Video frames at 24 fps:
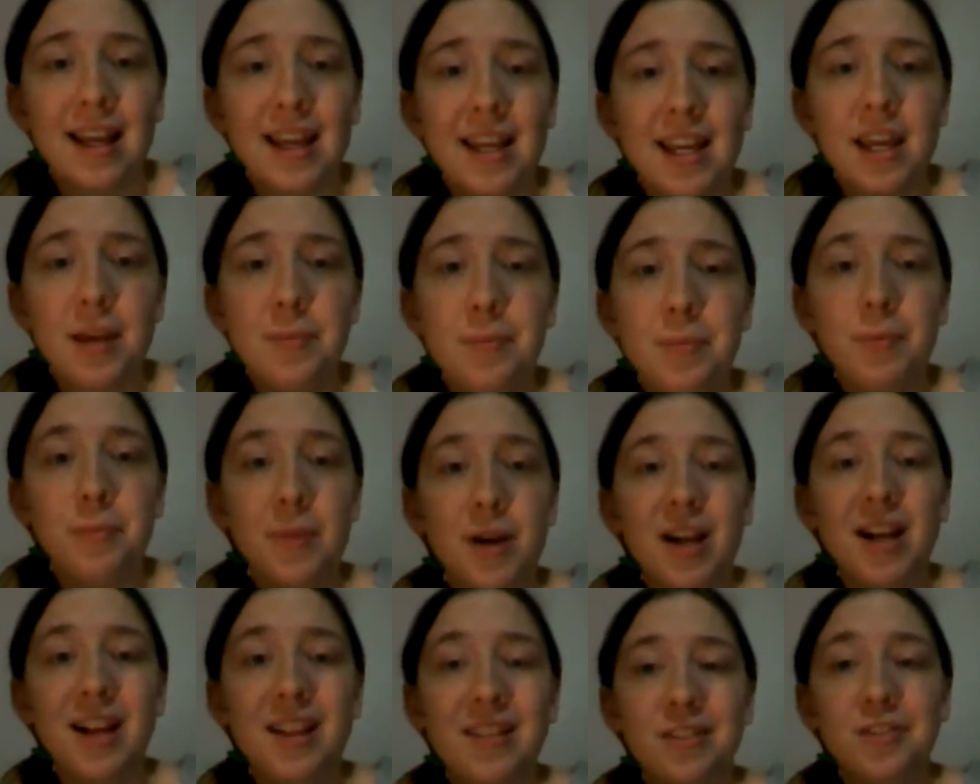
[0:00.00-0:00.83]
keep in
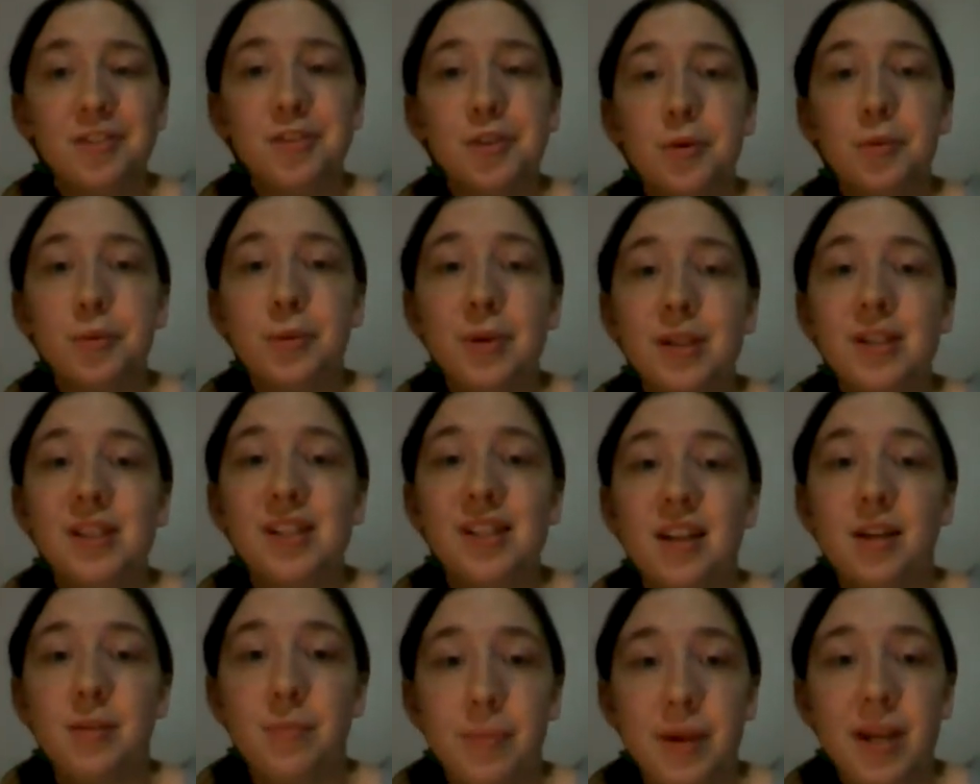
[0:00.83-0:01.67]
mind there's always
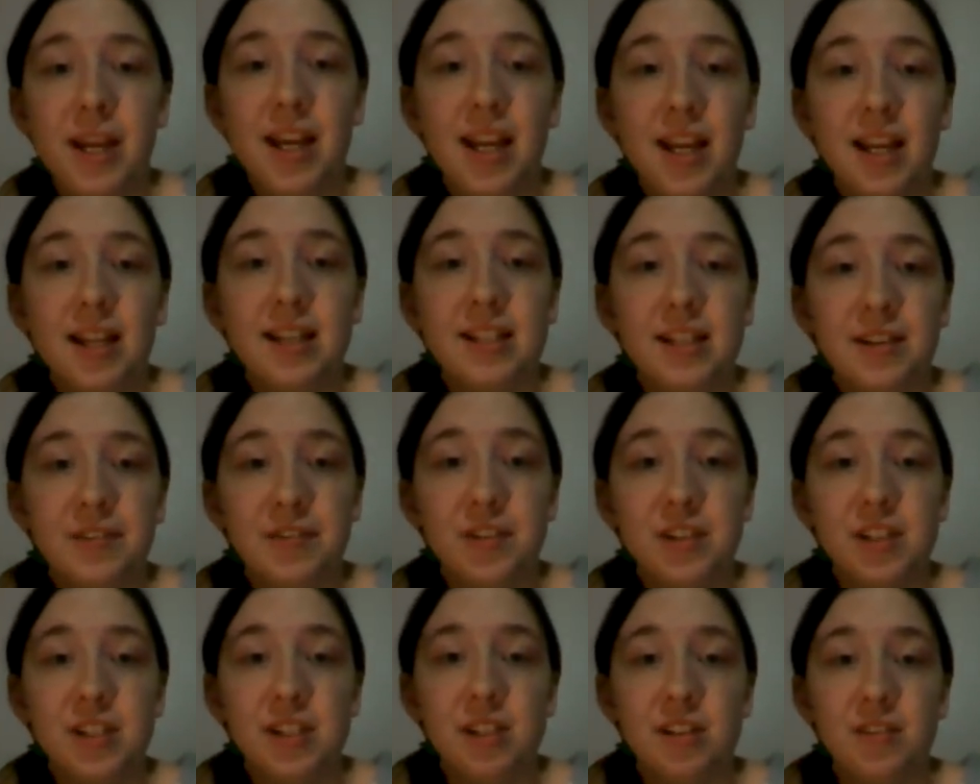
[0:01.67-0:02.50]
going to be
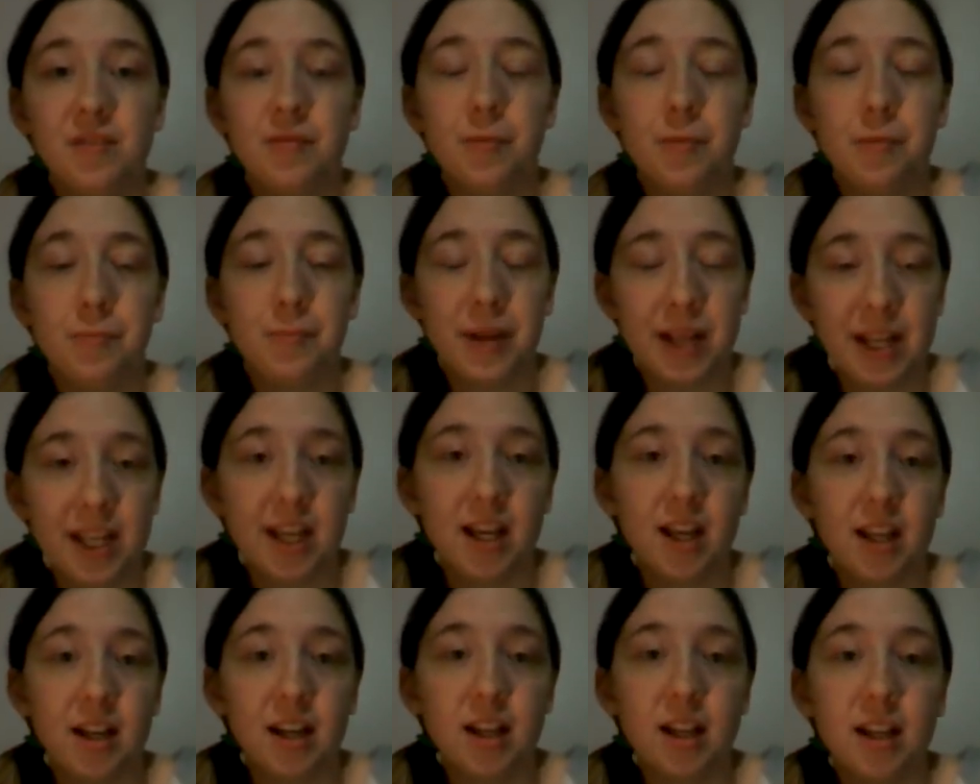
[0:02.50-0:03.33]
differences of
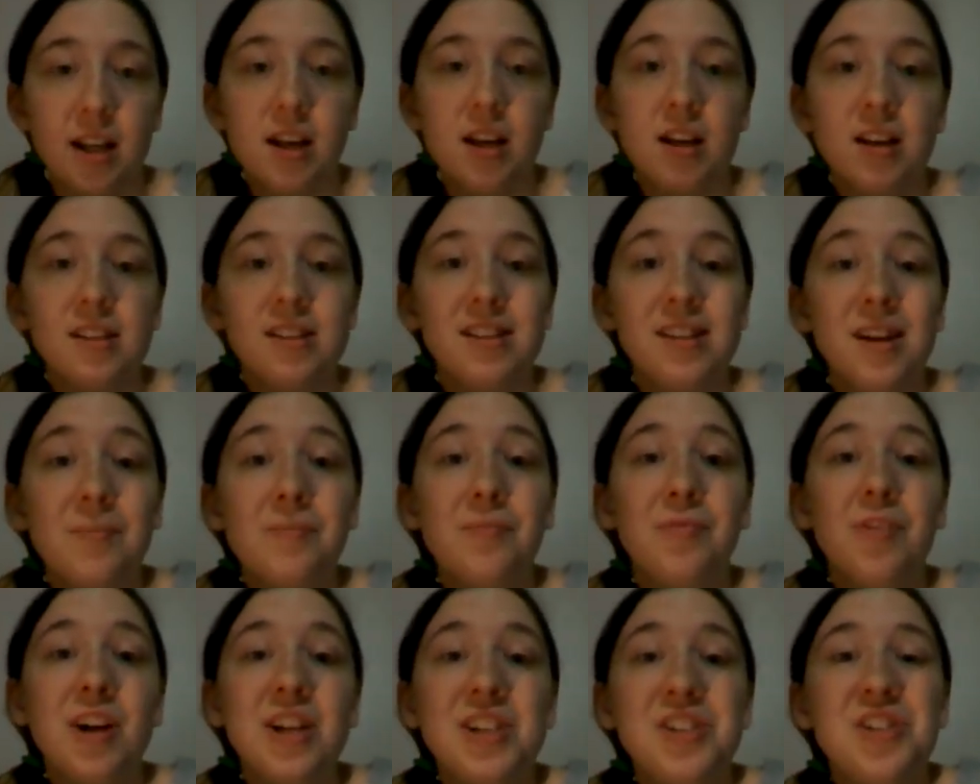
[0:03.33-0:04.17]
opinion.
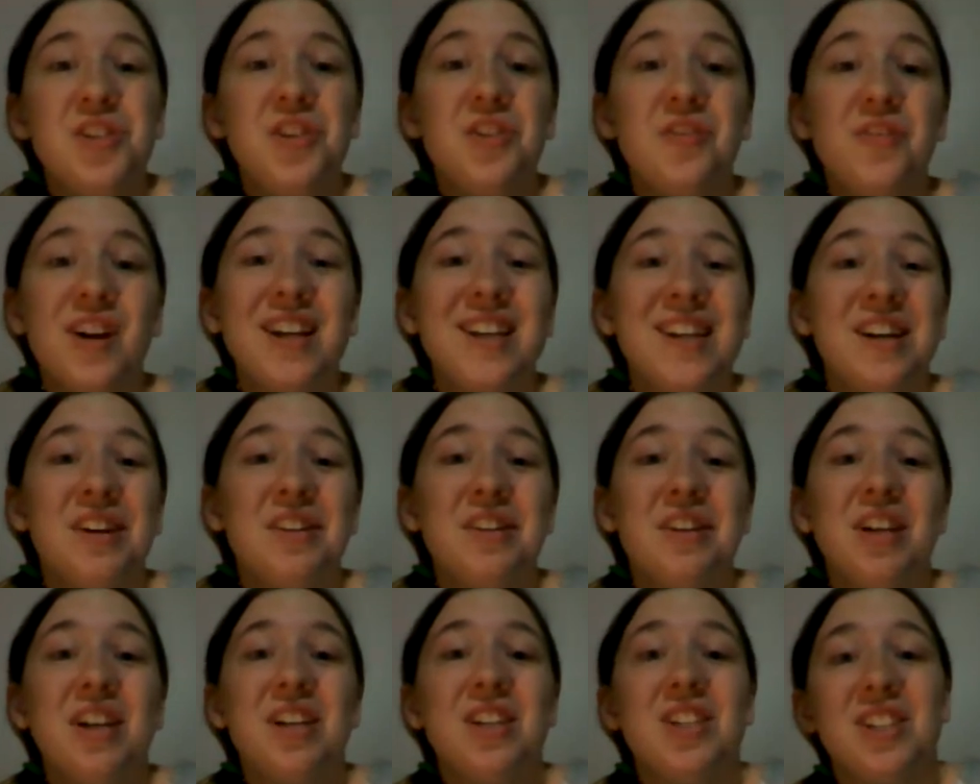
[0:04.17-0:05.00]
Some friends you find
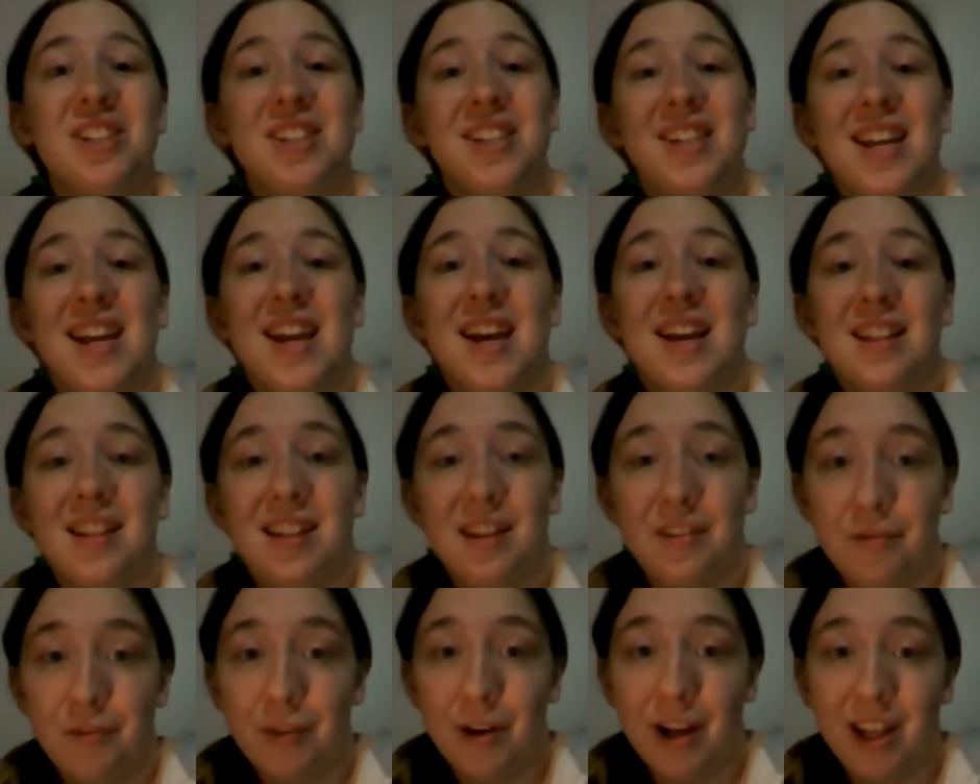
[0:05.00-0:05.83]
out you just can't
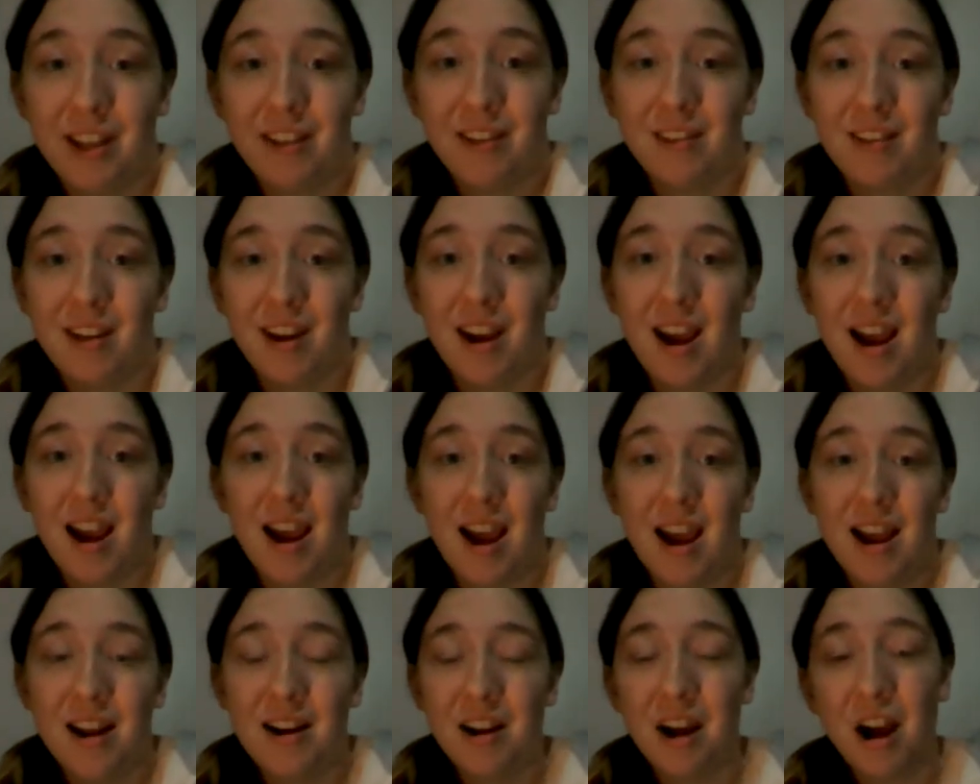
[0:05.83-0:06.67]
live with,
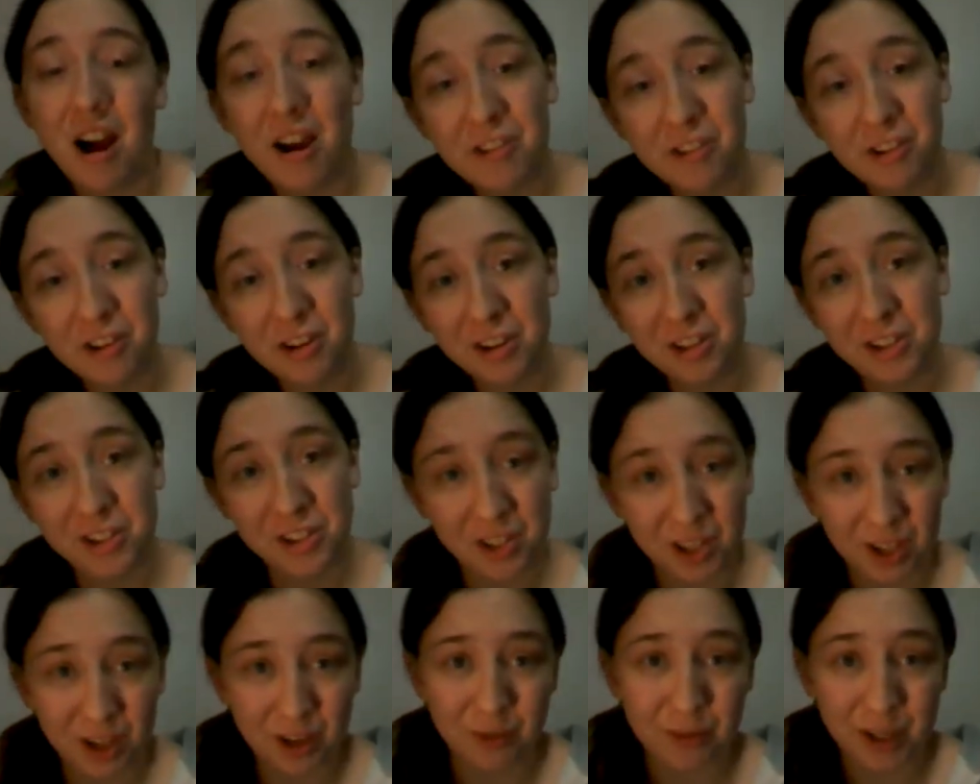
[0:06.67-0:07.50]
and
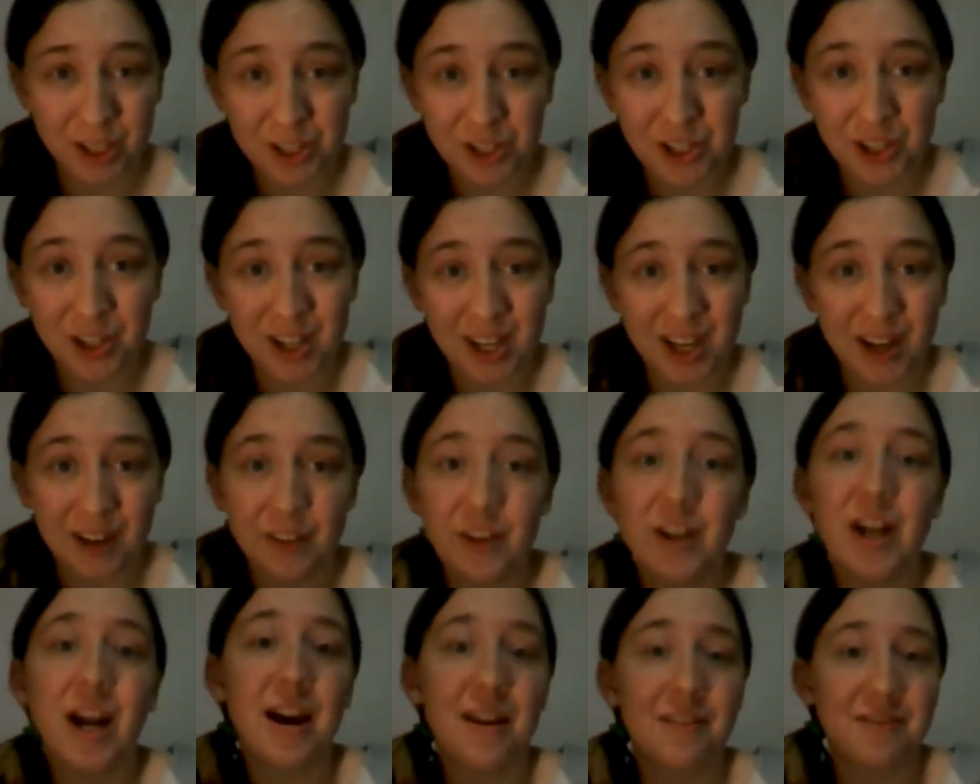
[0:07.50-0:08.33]
others you wish you
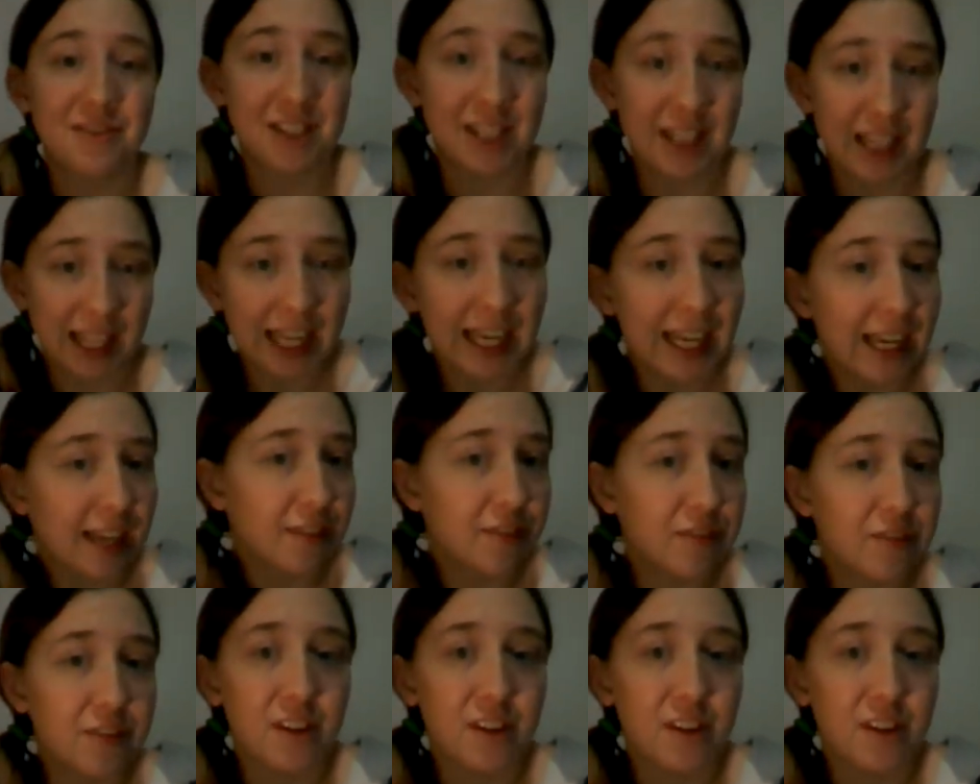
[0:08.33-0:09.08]
never have to leave.